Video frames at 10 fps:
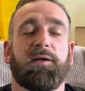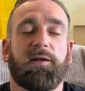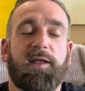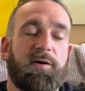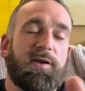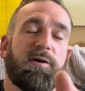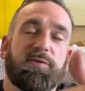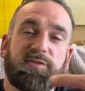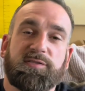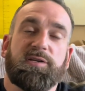Now I know
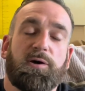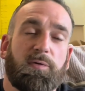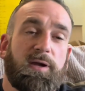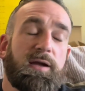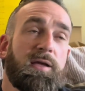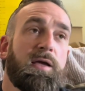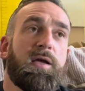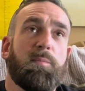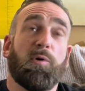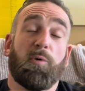it's just an O-ring.
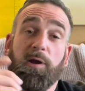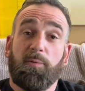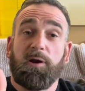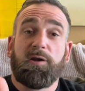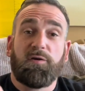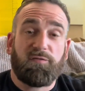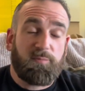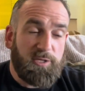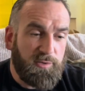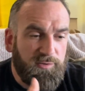But what I want to know from
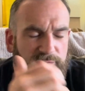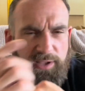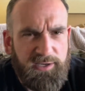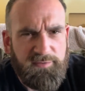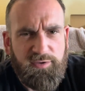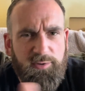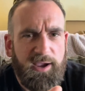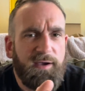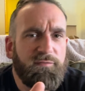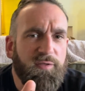you, does any of you
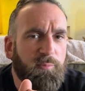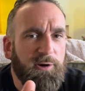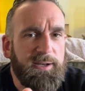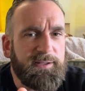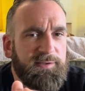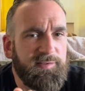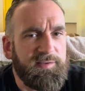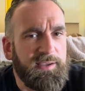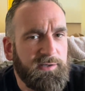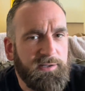have the braided
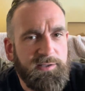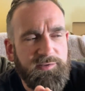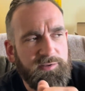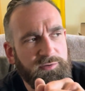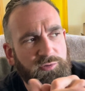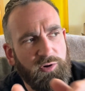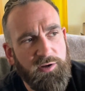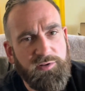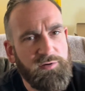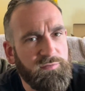stainless
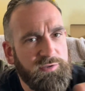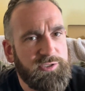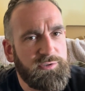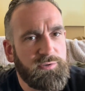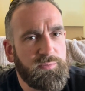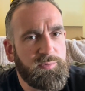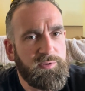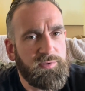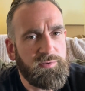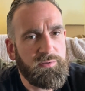crossover
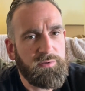tubes